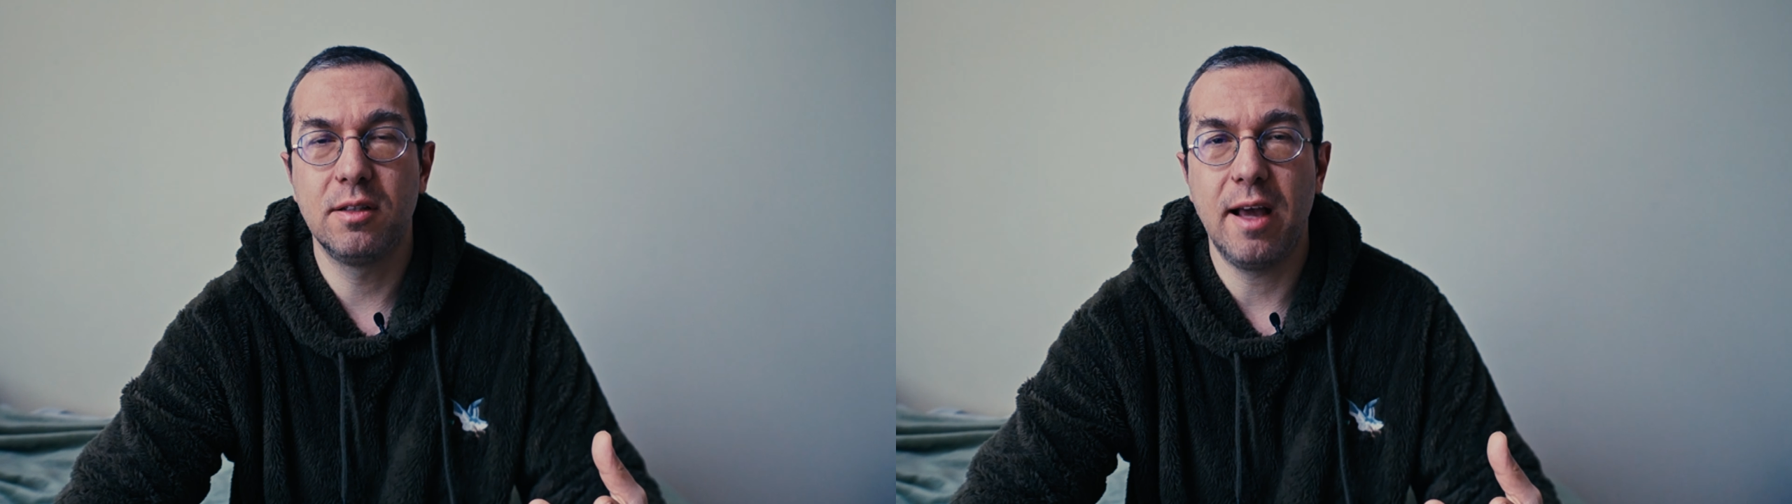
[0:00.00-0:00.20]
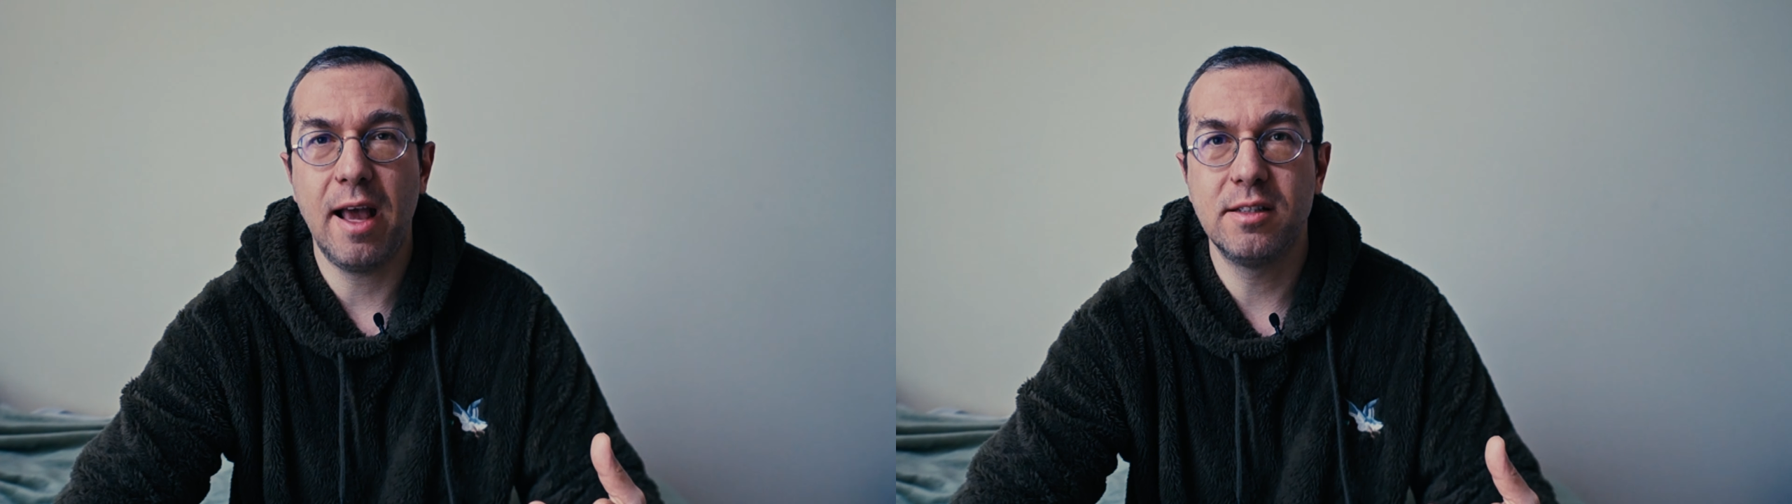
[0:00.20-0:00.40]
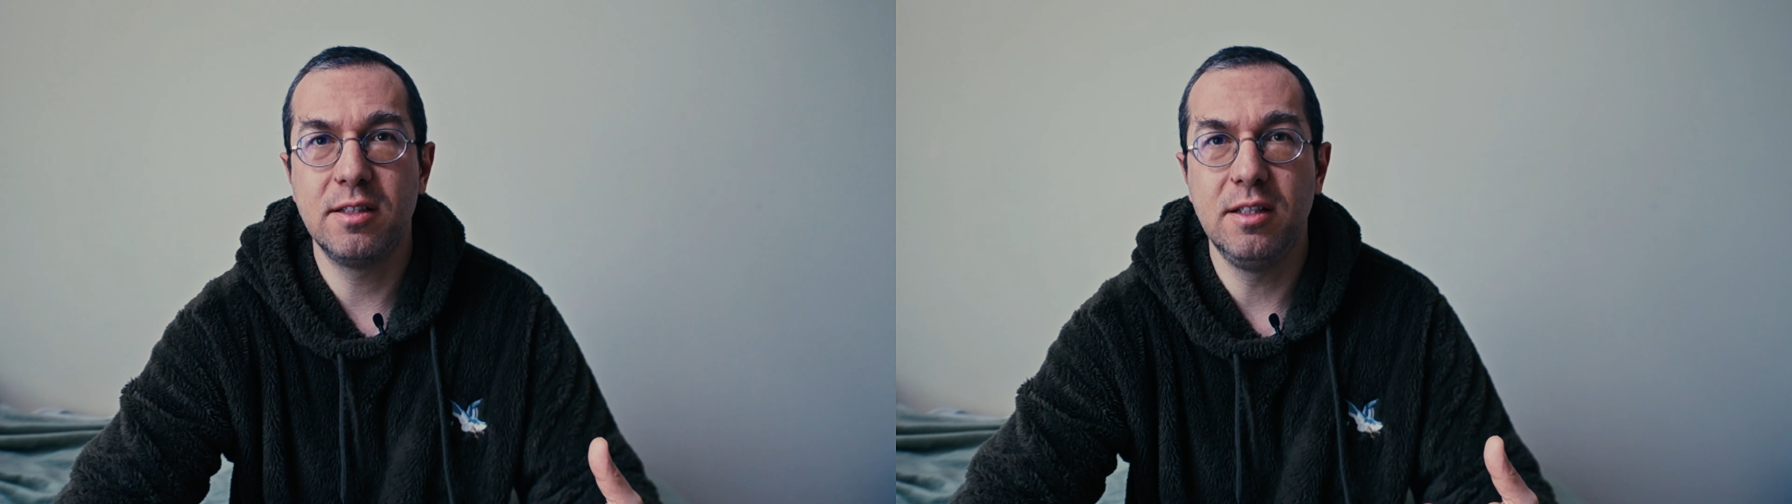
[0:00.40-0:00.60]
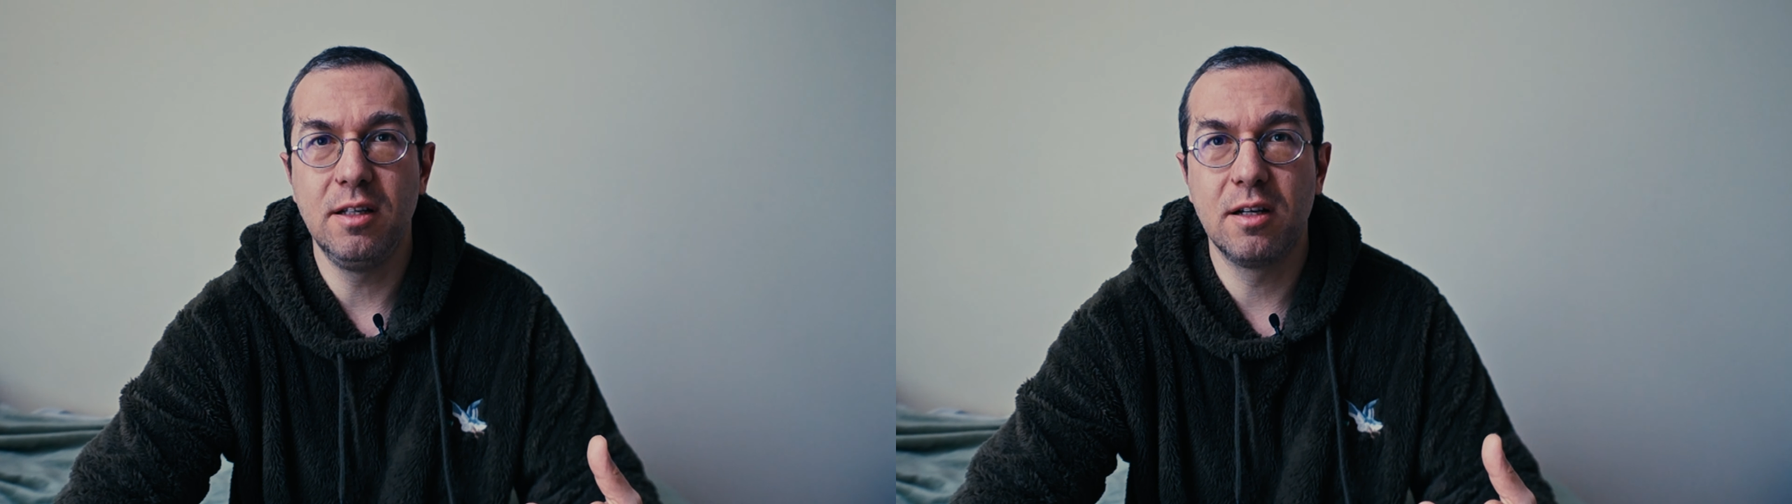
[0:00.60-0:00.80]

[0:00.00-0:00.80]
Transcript: the SD